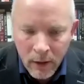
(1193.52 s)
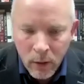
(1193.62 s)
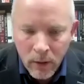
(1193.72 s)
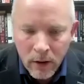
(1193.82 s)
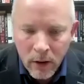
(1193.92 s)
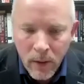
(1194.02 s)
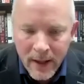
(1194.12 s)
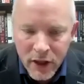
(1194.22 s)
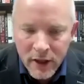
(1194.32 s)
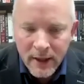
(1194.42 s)
You are
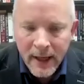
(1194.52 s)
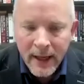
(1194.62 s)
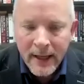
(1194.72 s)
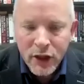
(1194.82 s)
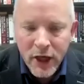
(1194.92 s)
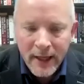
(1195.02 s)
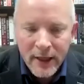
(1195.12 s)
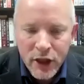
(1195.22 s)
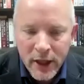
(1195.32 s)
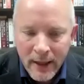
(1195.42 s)
questioning and
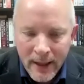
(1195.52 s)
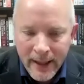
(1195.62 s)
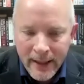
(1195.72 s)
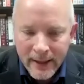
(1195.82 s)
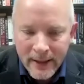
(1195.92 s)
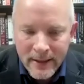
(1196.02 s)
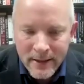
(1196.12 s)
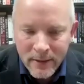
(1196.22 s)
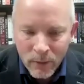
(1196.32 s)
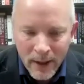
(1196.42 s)
challenging
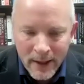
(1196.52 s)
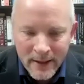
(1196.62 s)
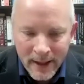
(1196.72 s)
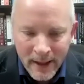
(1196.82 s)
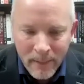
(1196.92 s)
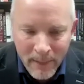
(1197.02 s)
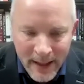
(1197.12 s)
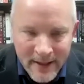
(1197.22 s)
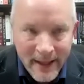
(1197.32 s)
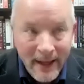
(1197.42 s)
leaders right in a
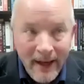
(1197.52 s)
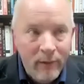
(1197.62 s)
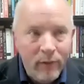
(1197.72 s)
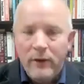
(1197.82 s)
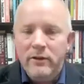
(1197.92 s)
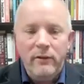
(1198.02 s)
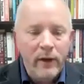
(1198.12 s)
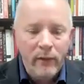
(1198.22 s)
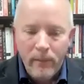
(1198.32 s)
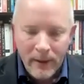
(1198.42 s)
meeting in front
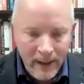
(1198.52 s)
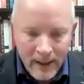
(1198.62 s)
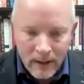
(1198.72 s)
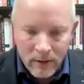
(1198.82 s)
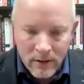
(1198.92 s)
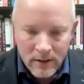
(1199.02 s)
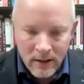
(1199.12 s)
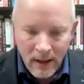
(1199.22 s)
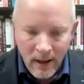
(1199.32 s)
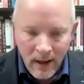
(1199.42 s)
of everybody
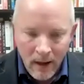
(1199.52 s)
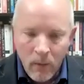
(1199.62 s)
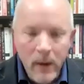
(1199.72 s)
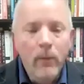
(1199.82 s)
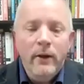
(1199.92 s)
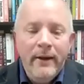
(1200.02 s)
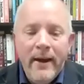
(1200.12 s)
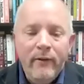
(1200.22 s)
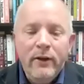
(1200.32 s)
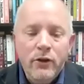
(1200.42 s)
else. We would
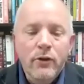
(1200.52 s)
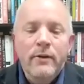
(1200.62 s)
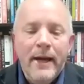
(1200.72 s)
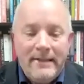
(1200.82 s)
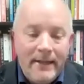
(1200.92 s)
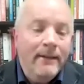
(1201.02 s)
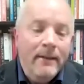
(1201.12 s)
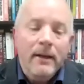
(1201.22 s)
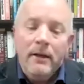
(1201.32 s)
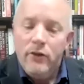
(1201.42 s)
never do that in
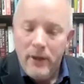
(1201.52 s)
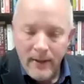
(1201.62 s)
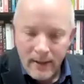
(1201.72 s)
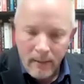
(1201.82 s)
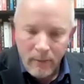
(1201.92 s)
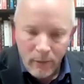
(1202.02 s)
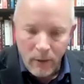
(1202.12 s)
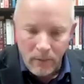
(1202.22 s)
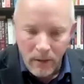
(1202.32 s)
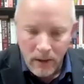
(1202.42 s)
the country that I'm
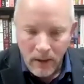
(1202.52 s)
from.